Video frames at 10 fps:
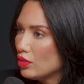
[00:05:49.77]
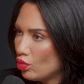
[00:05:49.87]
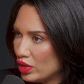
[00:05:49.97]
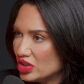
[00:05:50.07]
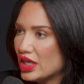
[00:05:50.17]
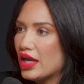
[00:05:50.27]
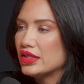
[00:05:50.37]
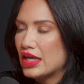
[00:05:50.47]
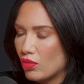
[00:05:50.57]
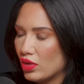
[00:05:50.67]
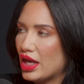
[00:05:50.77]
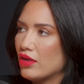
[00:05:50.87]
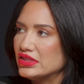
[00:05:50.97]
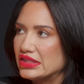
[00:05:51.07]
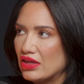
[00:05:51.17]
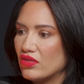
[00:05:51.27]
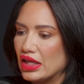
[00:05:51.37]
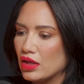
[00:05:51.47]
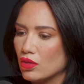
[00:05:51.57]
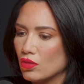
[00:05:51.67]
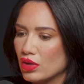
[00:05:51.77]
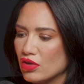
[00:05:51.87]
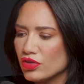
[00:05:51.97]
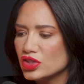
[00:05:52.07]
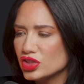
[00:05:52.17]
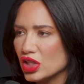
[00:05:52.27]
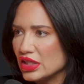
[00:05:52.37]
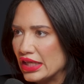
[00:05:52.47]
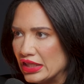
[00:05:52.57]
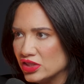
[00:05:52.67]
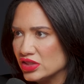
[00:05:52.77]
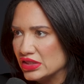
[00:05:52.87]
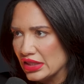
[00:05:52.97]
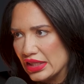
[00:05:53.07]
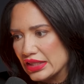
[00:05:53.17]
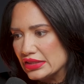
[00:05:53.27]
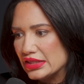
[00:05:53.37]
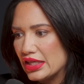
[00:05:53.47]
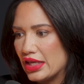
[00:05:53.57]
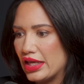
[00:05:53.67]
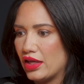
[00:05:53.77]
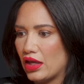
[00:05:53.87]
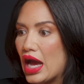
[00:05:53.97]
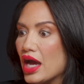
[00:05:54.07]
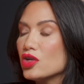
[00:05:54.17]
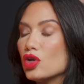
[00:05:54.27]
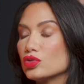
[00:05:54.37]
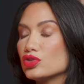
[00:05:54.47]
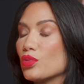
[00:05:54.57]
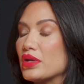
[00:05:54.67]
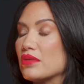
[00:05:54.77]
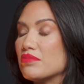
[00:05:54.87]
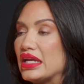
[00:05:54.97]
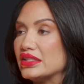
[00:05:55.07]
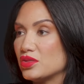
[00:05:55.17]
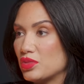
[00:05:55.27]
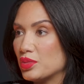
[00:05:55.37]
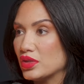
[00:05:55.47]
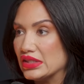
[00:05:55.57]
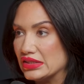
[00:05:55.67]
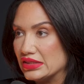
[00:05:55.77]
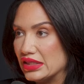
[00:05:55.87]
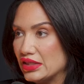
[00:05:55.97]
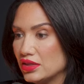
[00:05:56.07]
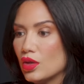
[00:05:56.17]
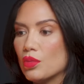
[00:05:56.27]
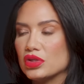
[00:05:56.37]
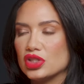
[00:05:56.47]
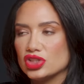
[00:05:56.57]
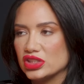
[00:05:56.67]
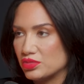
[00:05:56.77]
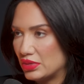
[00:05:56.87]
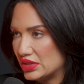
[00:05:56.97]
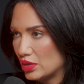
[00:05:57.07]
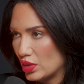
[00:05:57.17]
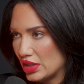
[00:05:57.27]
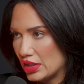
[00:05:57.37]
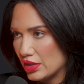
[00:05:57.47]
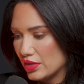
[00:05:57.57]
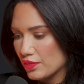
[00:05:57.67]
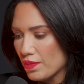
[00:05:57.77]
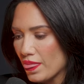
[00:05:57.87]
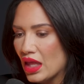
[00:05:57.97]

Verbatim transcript: which, giving them. Yeah, what yeah. I was giving. And when I first started the agency, like I said, I I know so many amazing people in this city, mm -hmm. but they're just missing one another. Yeah.